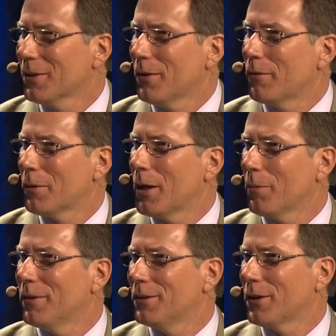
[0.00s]
Everybody
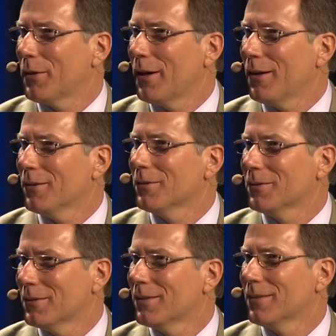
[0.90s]
helping each other out,
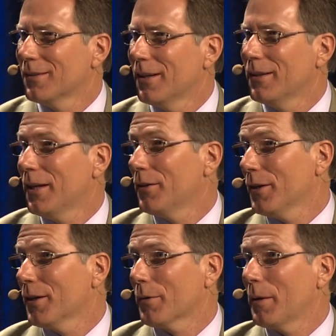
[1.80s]
and in the end, you
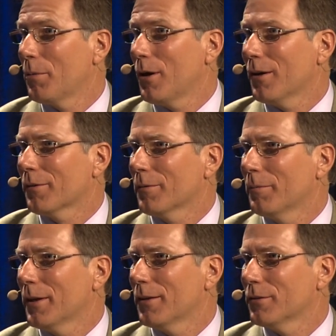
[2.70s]
get a great product
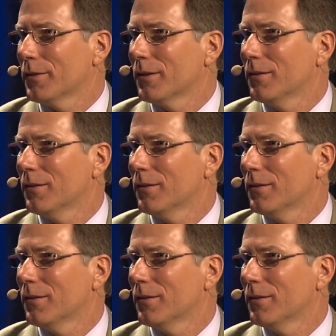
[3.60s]
because of it.